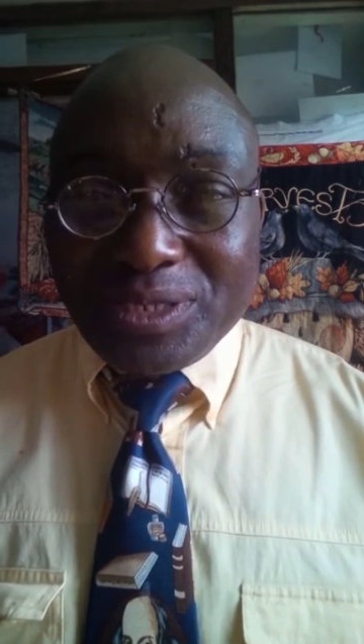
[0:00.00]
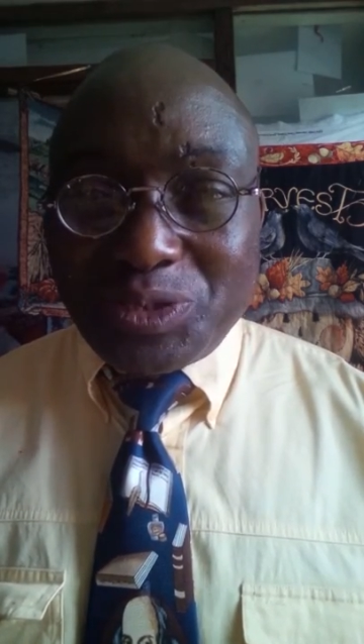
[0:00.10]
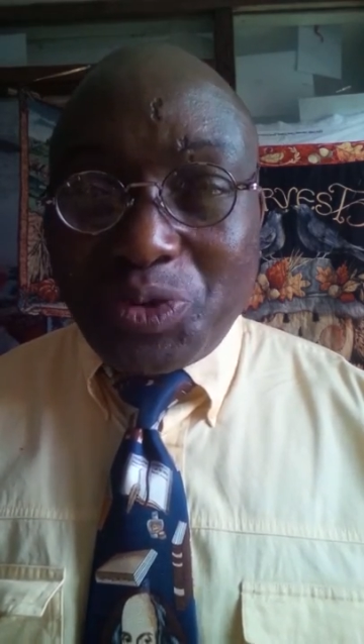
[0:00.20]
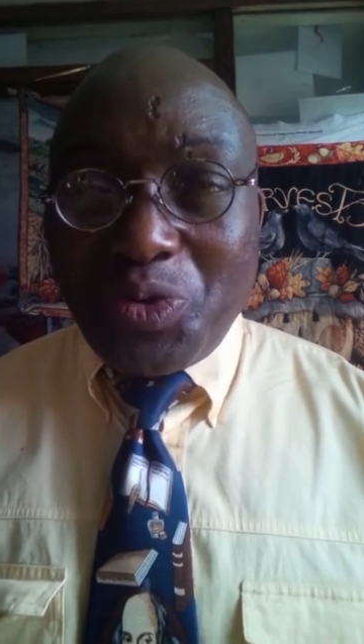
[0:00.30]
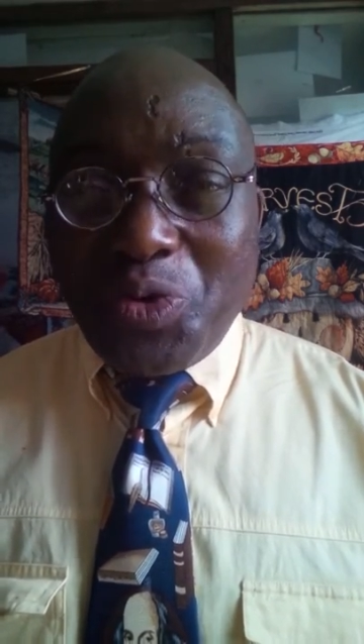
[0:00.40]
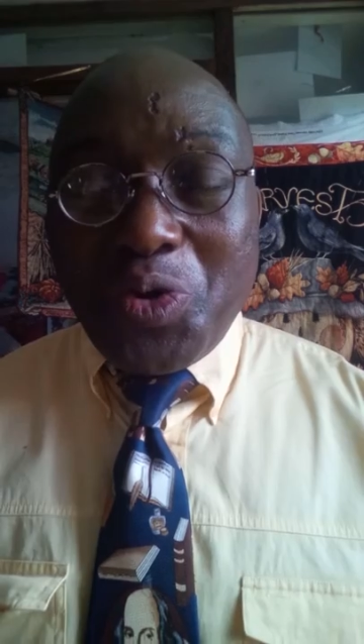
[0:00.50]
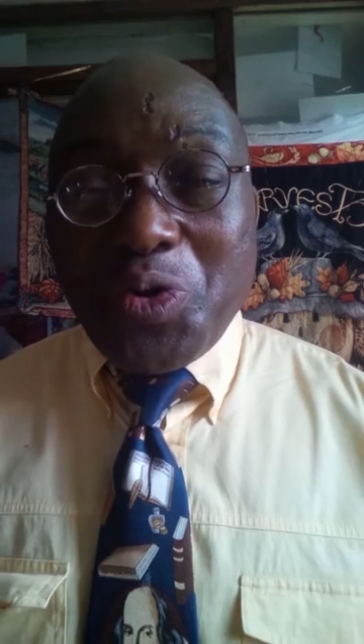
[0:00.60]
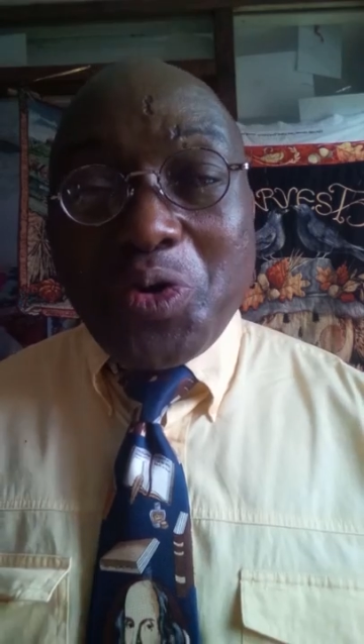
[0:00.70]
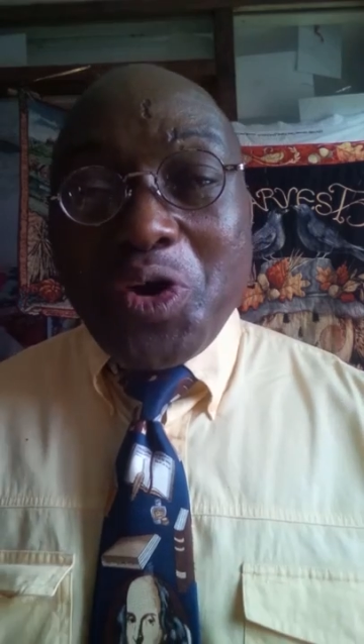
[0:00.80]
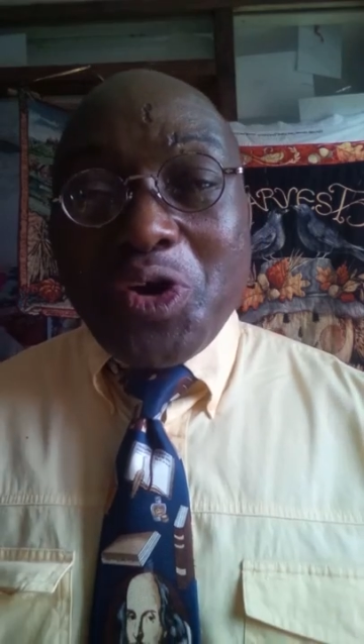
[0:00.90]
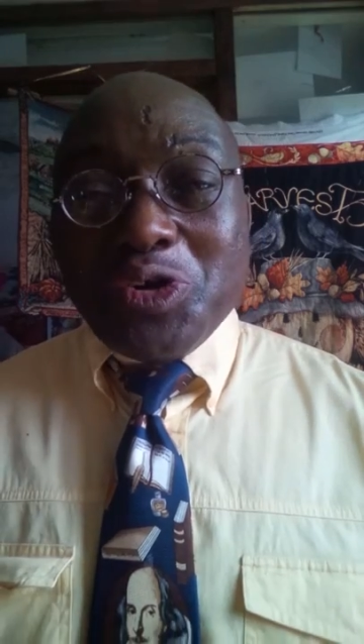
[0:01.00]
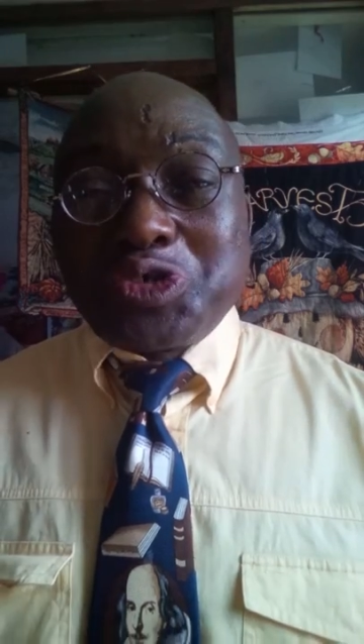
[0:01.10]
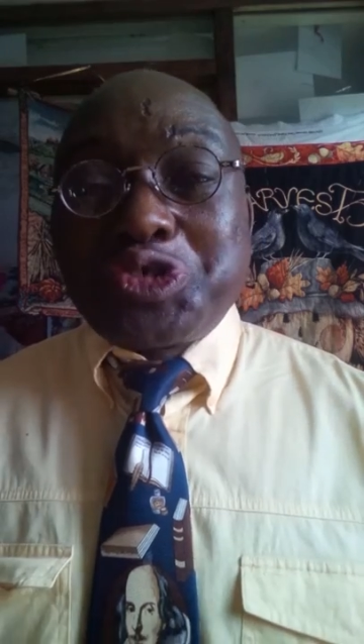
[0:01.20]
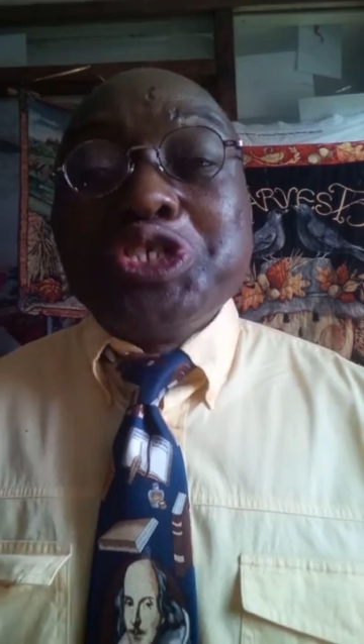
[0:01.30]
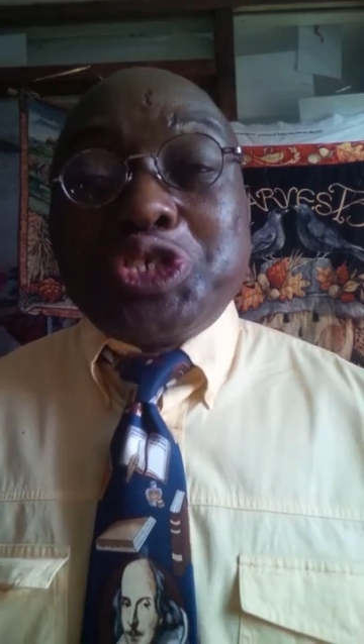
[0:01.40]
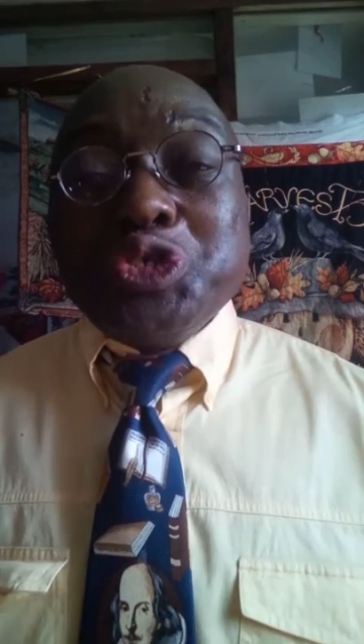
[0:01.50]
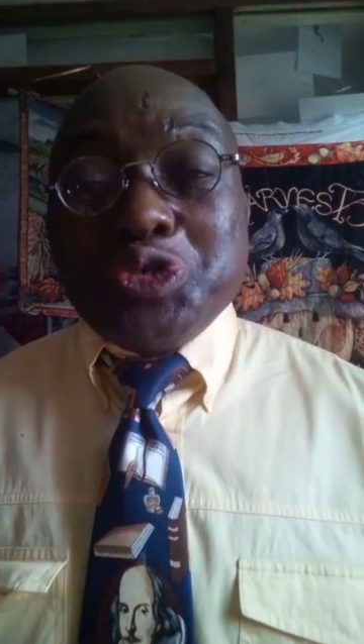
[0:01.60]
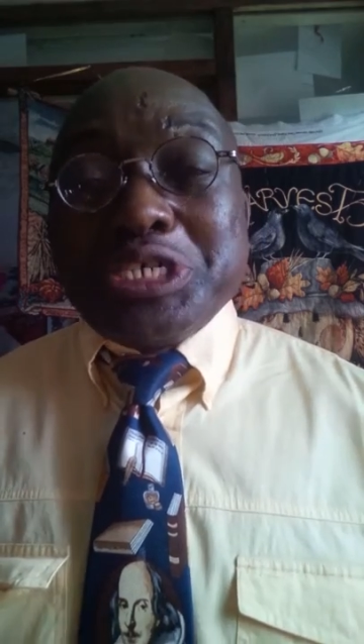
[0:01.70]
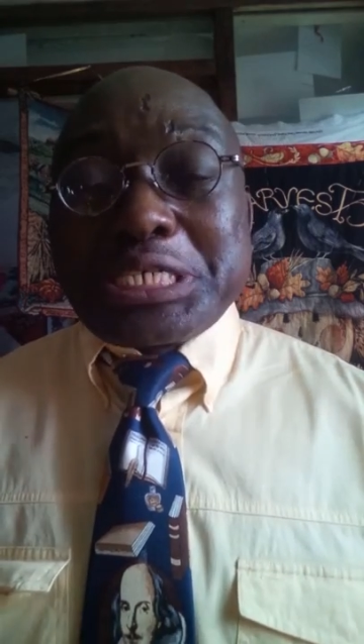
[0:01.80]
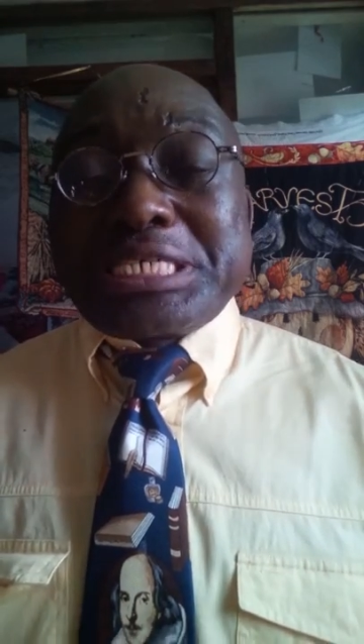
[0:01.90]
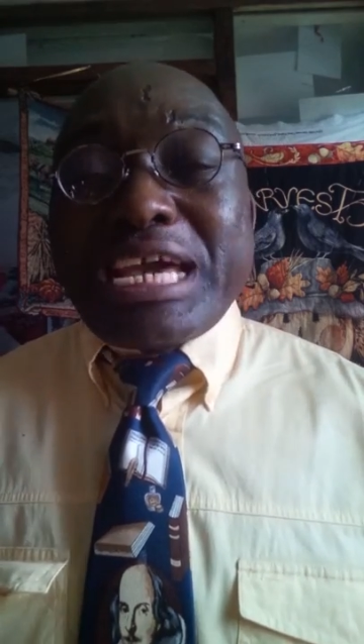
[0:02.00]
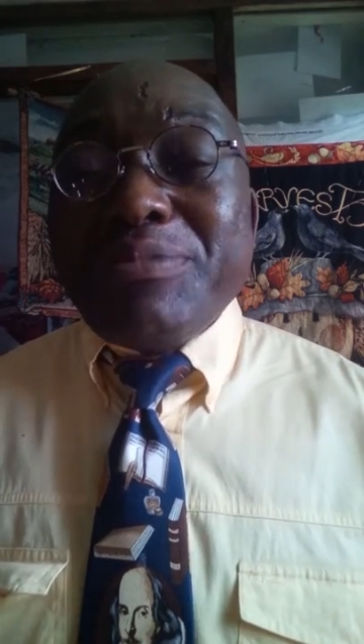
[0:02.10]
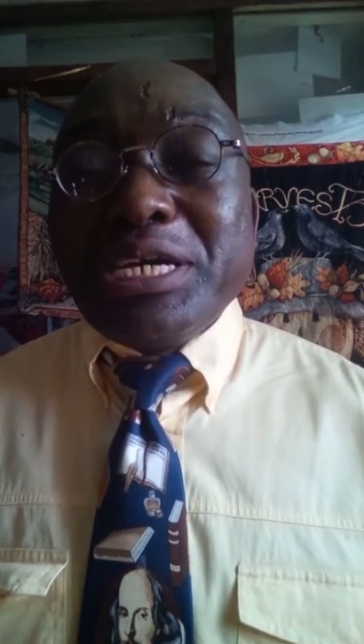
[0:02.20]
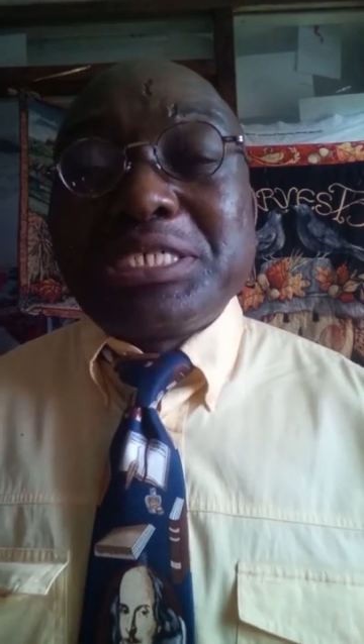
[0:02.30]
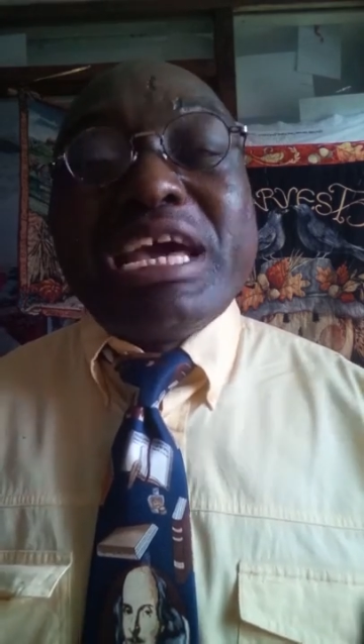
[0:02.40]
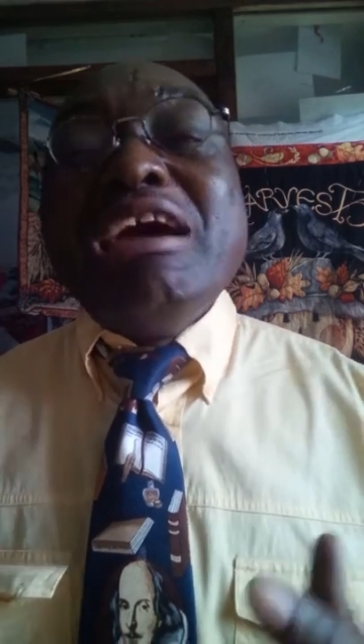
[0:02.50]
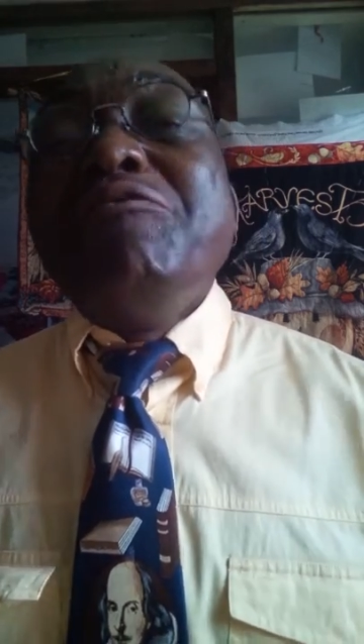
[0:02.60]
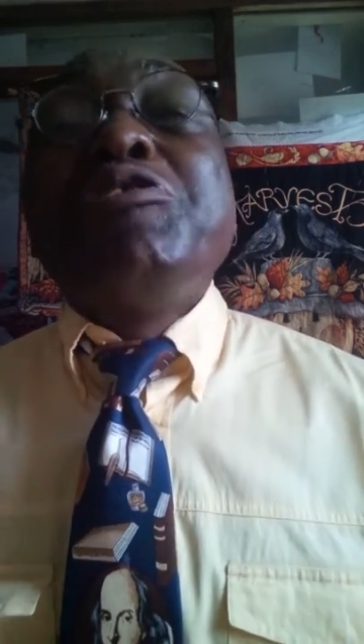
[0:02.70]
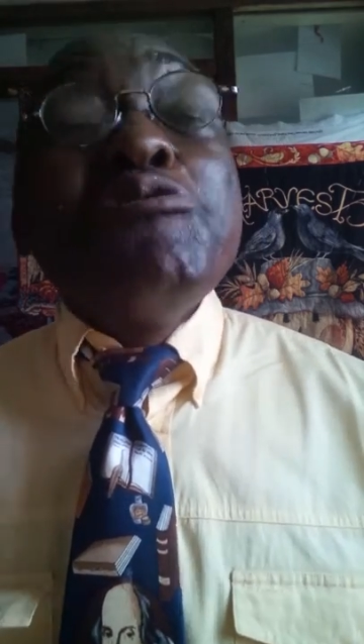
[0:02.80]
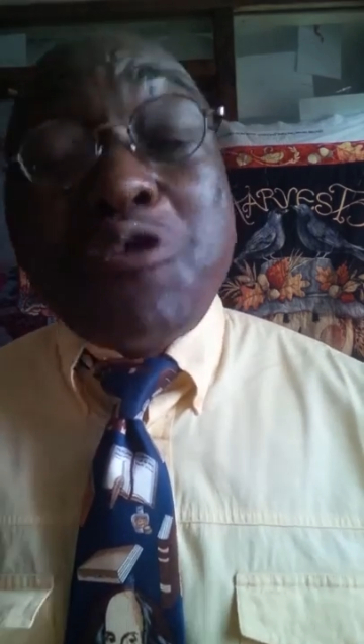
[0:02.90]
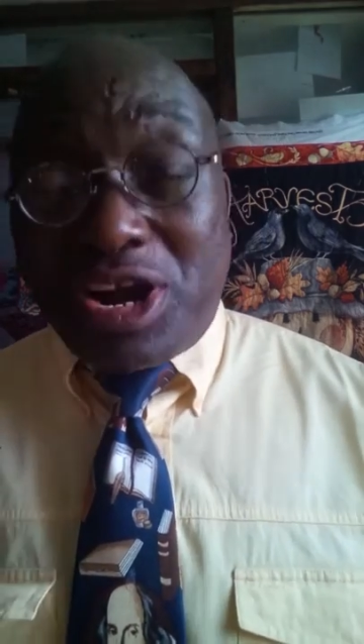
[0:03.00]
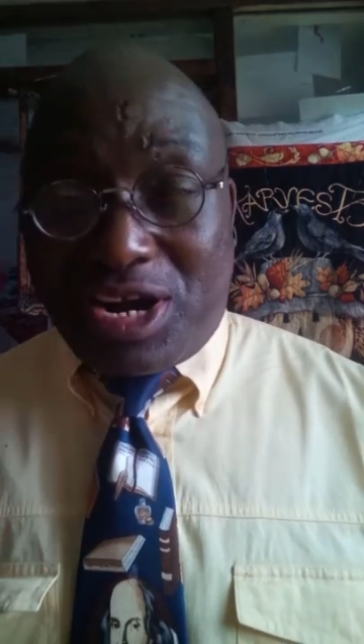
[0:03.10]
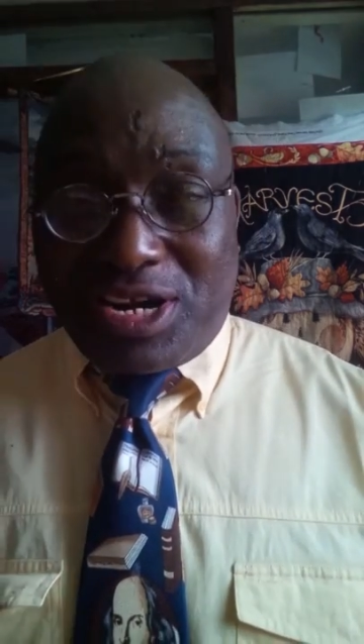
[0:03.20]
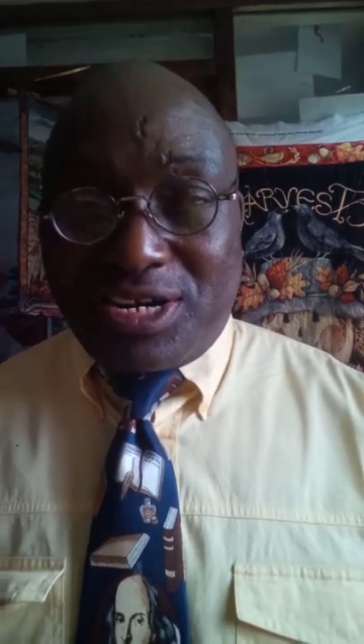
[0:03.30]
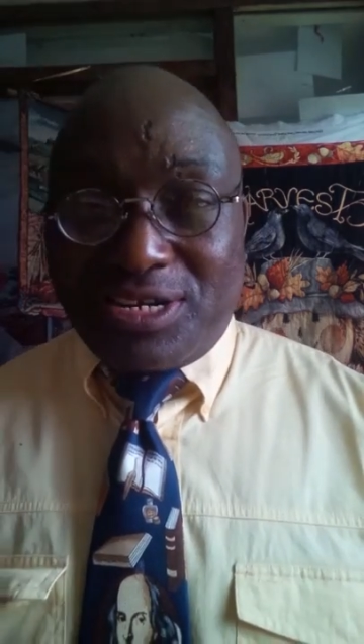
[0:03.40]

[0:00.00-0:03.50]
so who treat you the same as everyone,